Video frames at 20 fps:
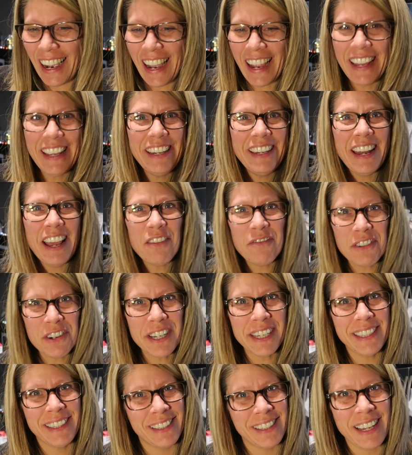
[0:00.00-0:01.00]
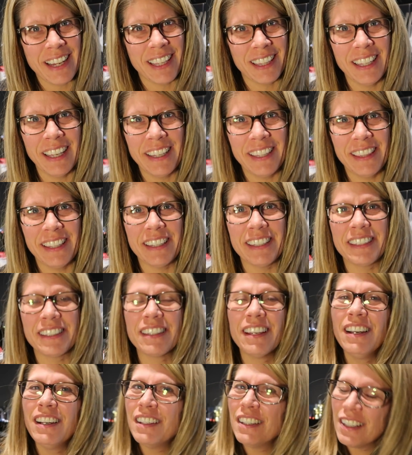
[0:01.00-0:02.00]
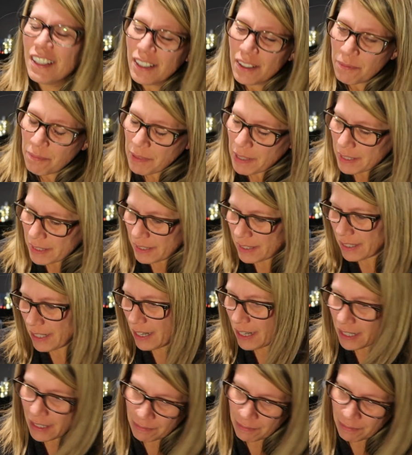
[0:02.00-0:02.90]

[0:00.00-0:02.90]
I never get sick like this. But